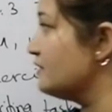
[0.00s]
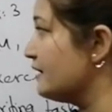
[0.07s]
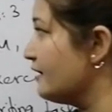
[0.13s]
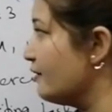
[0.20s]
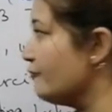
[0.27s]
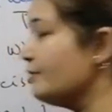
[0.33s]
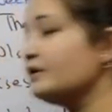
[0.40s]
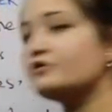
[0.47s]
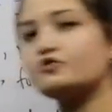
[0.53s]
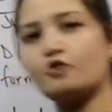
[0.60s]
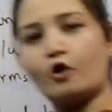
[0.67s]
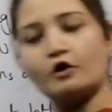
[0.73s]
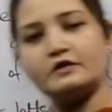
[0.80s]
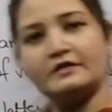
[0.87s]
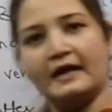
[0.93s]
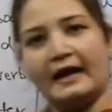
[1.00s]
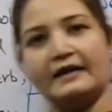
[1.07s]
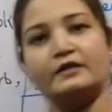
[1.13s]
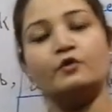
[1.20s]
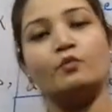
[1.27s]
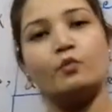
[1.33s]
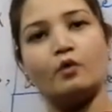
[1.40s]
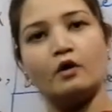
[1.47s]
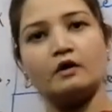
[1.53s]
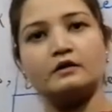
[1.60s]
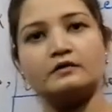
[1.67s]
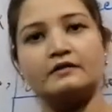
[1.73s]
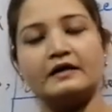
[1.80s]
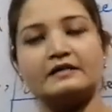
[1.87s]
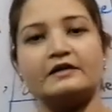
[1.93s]
that have been taught and the
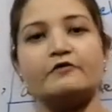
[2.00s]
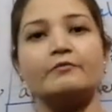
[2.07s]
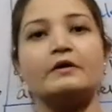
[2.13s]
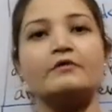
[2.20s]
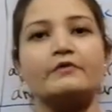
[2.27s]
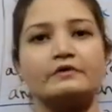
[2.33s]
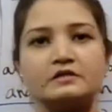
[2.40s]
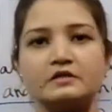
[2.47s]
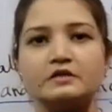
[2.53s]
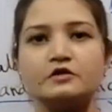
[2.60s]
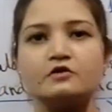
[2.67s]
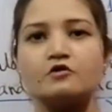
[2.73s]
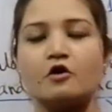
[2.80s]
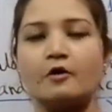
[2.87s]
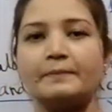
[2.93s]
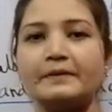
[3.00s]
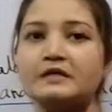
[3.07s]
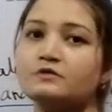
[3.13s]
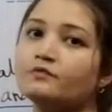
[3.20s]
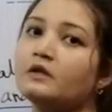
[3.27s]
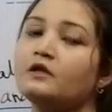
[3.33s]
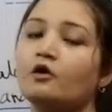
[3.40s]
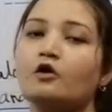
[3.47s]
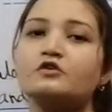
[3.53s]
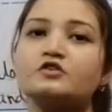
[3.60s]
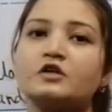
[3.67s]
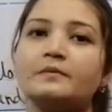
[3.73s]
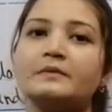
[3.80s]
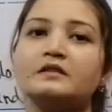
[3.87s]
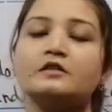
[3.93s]
work that have been written in your copies will
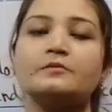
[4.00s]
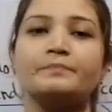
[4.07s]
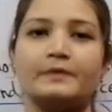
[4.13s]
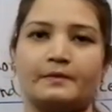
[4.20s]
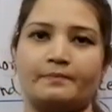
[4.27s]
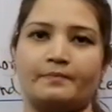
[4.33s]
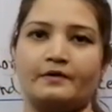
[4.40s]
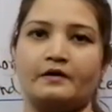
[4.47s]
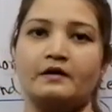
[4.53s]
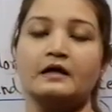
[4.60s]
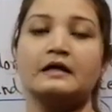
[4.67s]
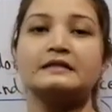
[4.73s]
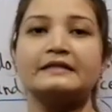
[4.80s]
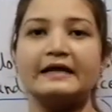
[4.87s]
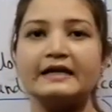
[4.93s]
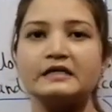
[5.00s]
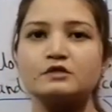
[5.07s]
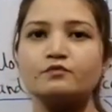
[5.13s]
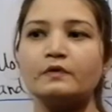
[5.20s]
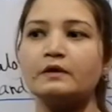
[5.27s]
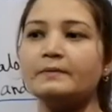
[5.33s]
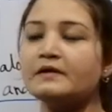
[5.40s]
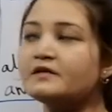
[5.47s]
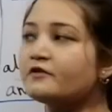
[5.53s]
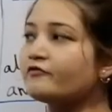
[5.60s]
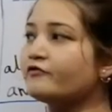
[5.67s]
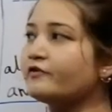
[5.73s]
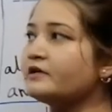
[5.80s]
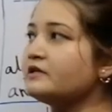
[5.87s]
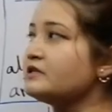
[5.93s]
not come in the paper. Things will be
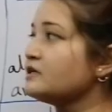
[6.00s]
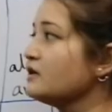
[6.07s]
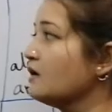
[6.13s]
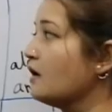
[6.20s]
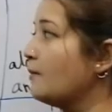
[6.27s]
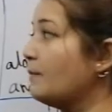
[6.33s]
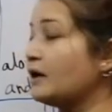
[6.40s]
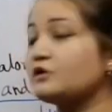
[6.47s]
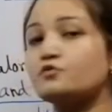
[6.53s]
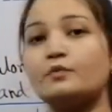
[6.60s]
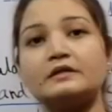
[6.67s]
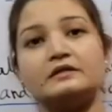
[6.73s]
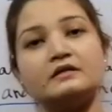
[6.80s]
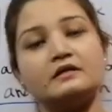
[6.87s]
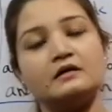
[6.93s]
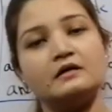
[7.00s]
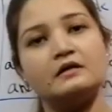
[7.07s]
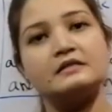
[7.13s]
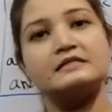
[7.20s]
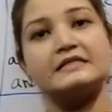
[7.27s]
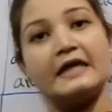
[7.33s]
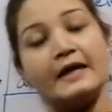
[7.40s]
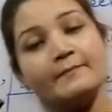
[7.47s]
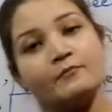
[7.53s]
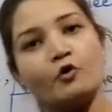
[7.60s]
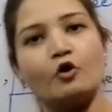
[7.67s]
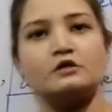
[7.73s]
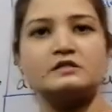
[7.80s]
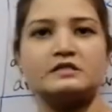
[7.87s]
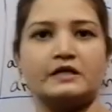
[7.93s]
different but with the same
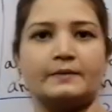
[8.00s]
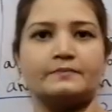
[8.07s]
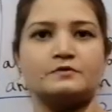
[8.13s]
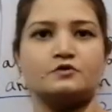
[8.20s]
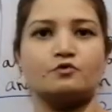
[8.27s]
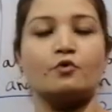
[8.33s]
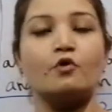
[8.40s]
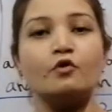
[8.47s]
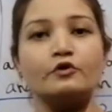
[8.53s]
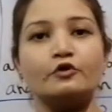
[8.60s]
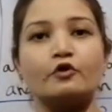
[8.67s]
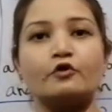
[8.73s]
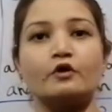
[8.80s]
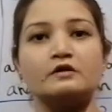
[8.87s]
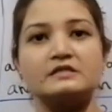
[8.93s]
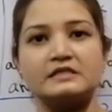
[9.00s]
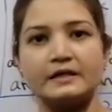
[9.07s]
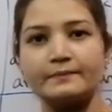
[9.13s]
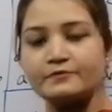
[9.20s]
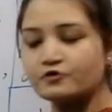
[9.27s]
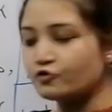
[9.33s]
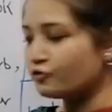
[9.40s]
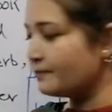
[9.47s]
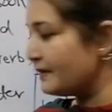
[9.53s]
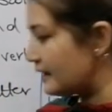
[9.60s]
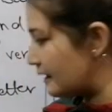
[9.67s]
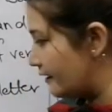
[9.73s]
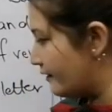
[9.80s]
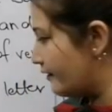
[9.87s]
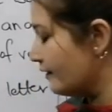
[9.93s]
concept. So your concept should be
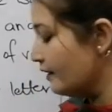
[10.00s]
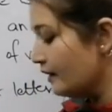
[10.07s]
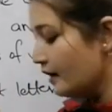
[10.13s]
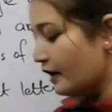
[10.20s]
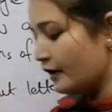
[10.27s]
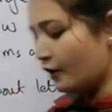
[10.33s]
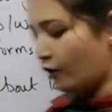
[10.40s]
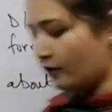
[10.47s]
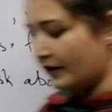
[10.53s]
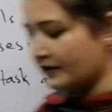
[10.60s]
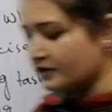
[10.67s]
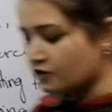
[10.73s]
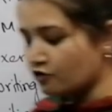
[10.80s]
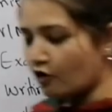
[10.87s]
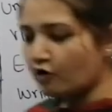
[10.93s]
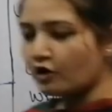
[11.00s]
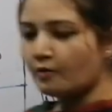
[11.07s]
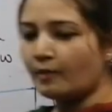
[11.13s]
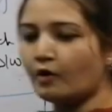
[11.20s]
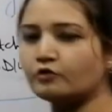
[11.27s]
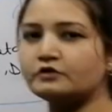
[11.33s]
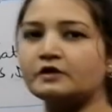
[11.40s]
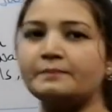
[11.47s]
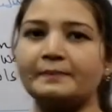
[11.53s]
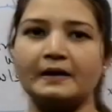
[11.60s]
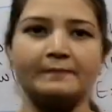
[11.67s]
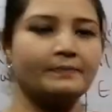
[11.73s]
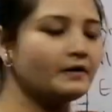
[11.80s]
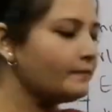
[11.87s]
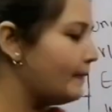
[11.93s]
clear. Now let's talk about the
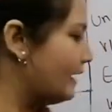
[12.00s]
paper